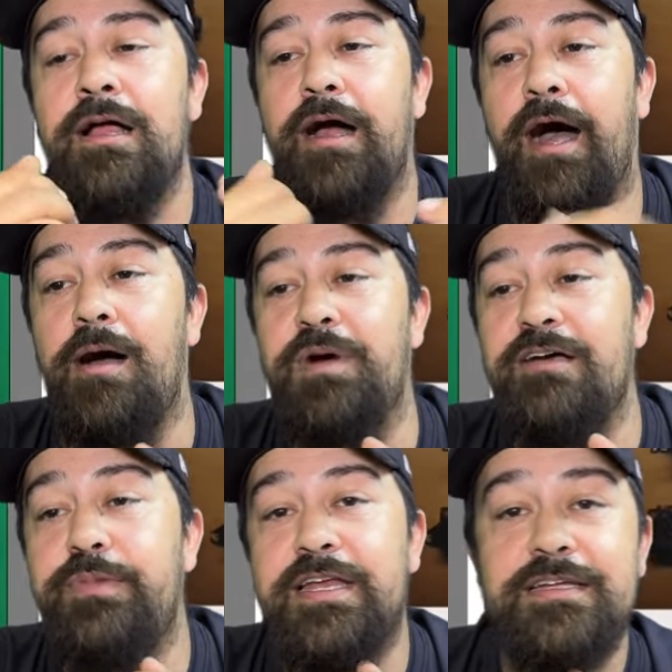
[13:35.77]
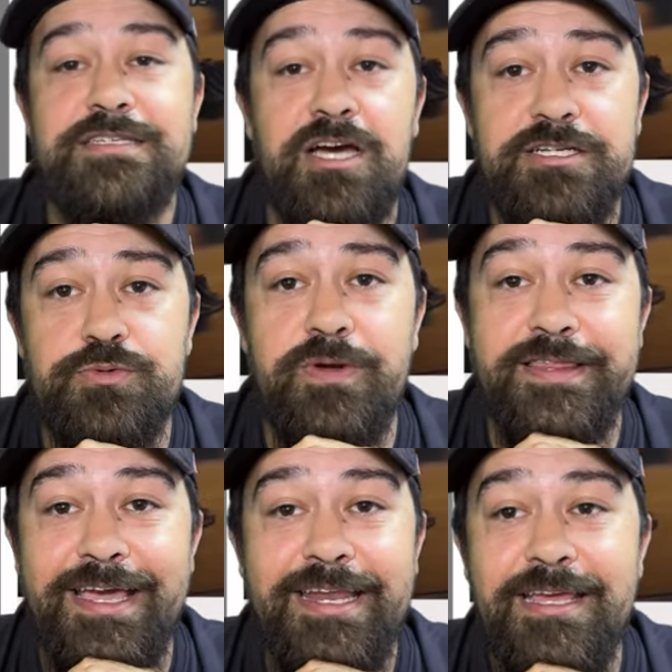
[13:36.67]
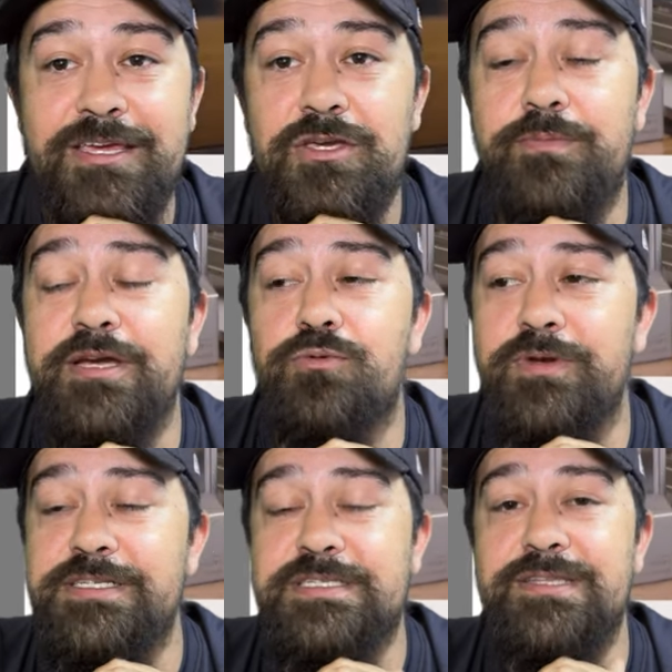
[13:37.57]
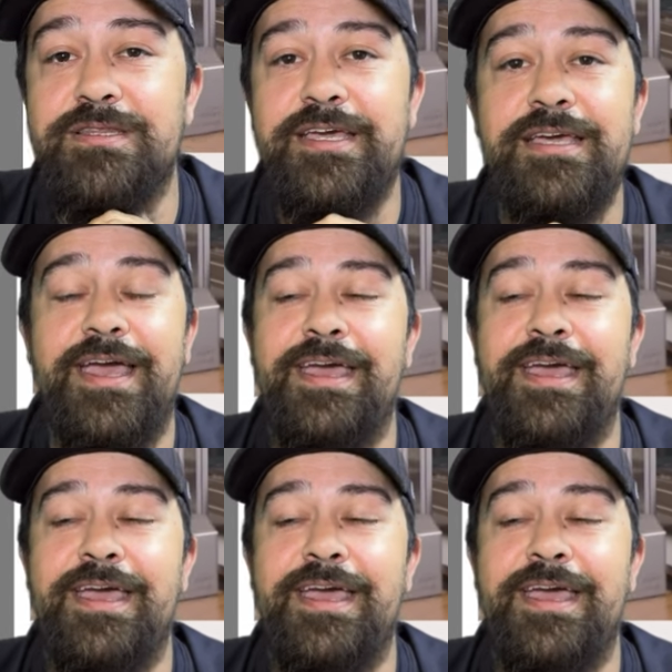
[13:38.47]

Um, I've been in touch with AnyCubic recently,